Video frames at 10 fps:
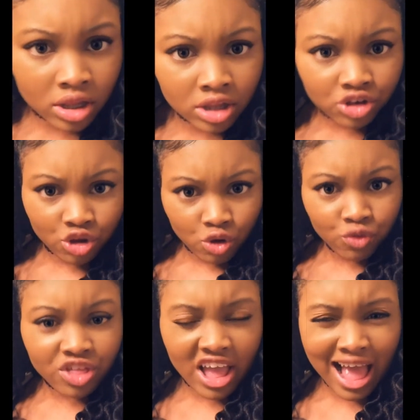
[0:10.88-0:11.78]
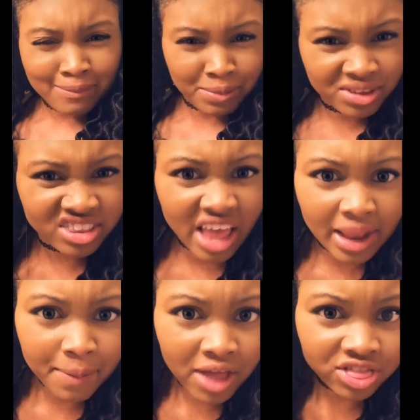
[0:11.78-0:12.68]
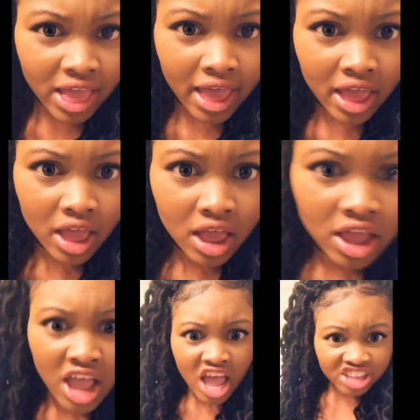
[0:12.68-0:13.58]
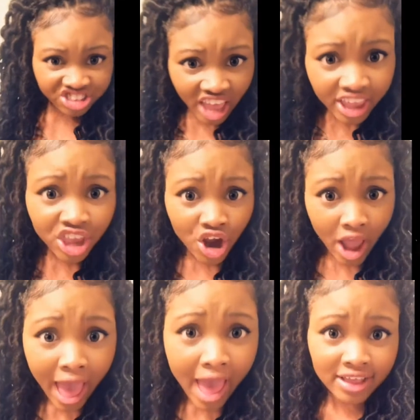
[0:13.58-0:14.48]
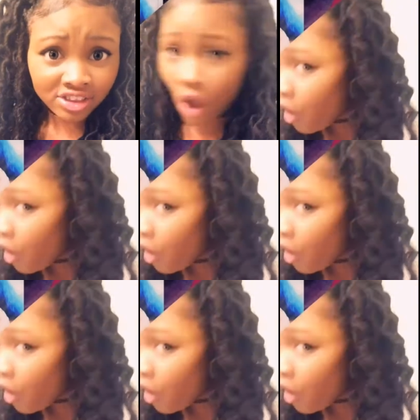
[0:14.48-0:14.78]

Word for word: Do you think I'm upset about that? Take your ass